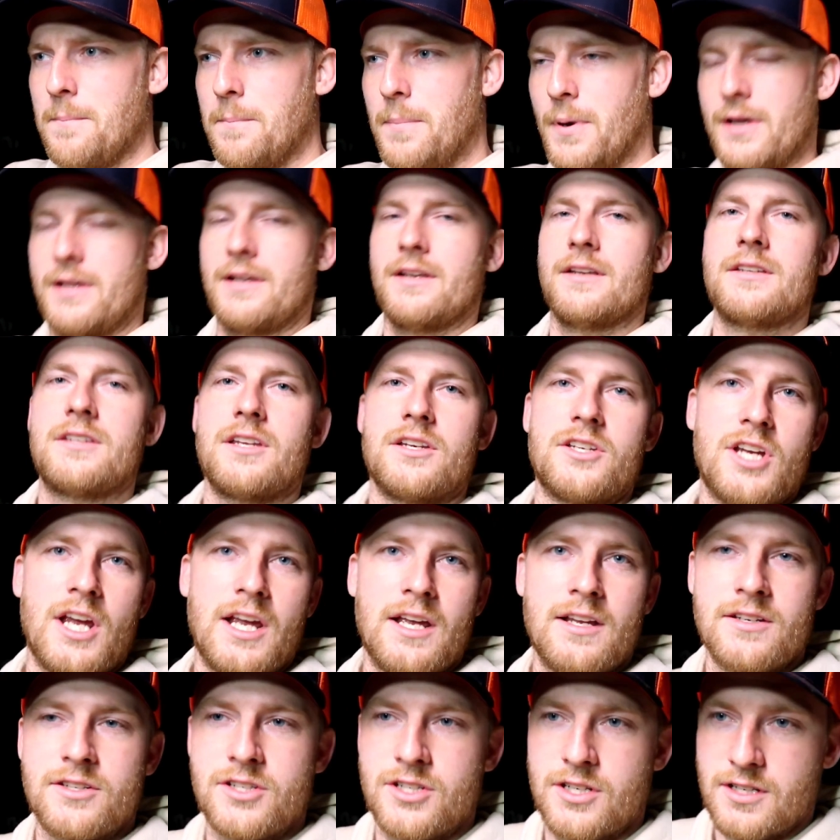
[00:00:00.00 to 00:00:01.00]
But to
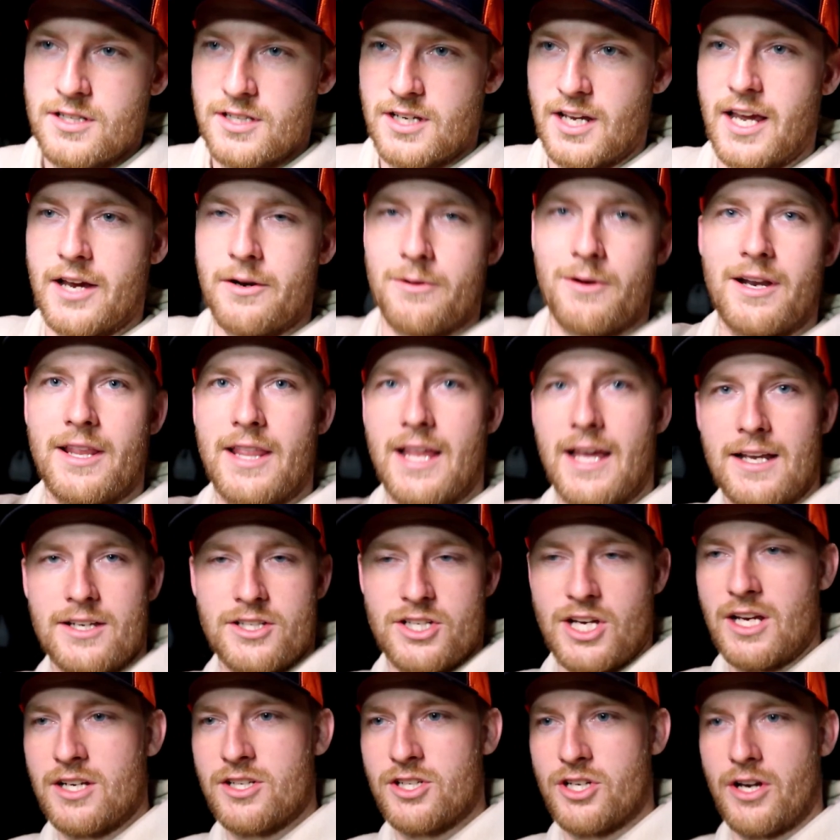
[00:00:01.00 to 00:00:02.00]
get rid of that
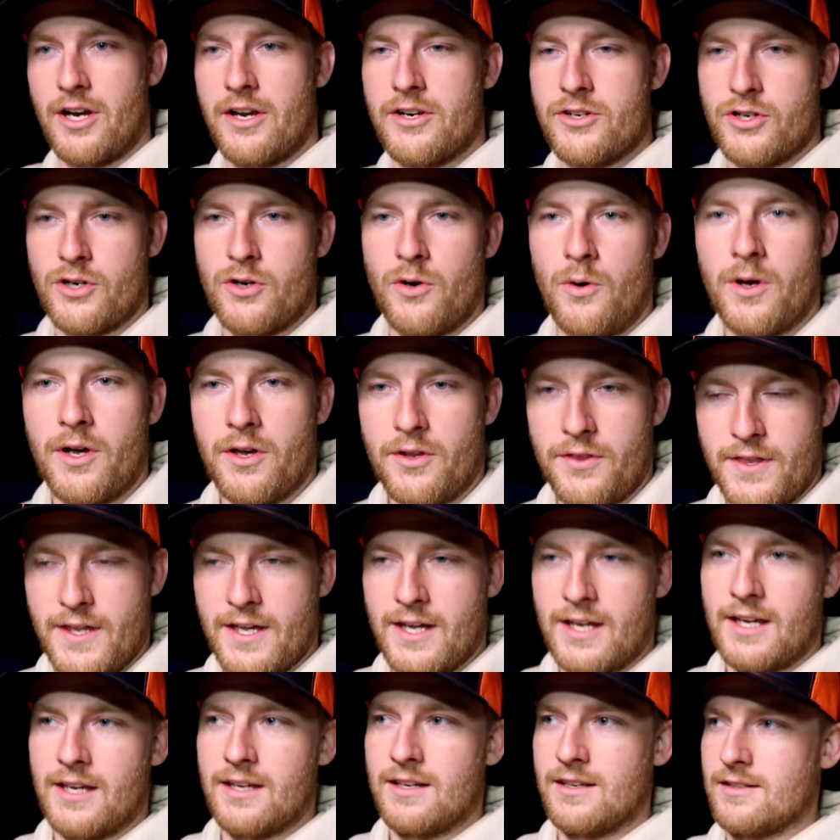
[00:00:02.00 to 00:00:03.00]
change your engine oil
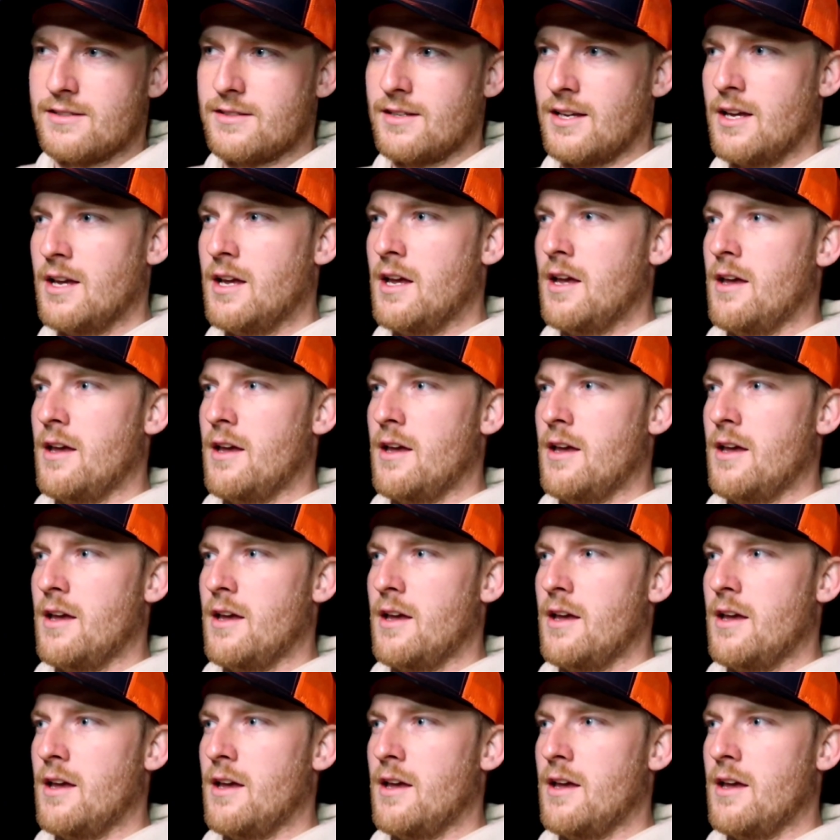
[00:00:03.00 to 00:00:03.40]
thing is,